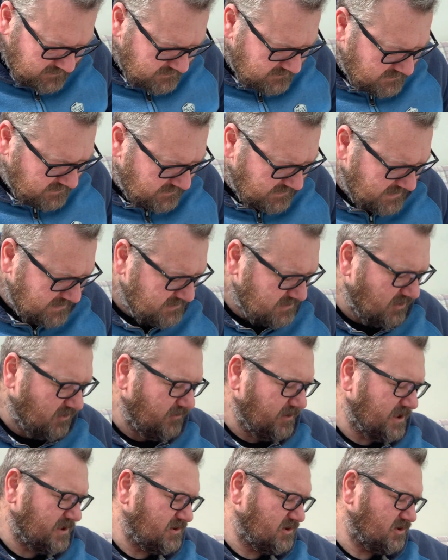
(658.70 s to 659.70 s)
Now that's
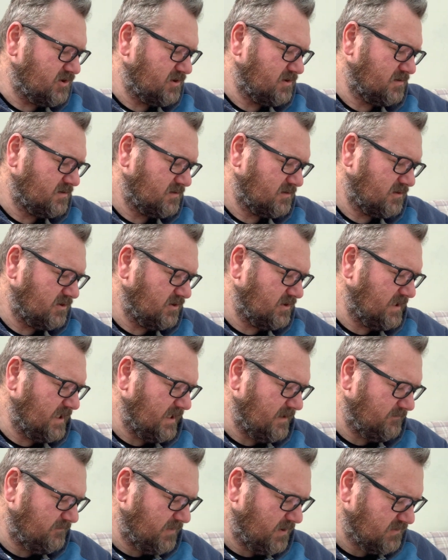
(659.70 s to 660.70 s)
orange. Could
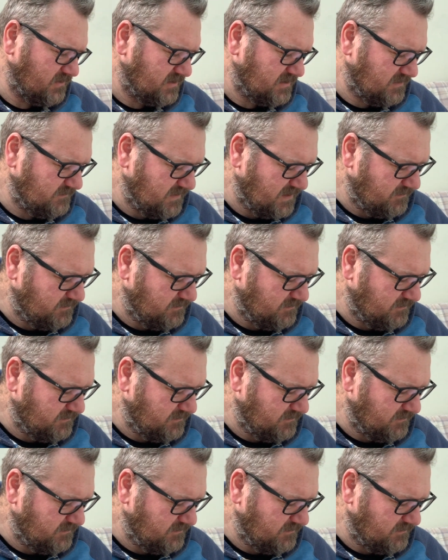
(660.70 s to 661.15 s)
that possibly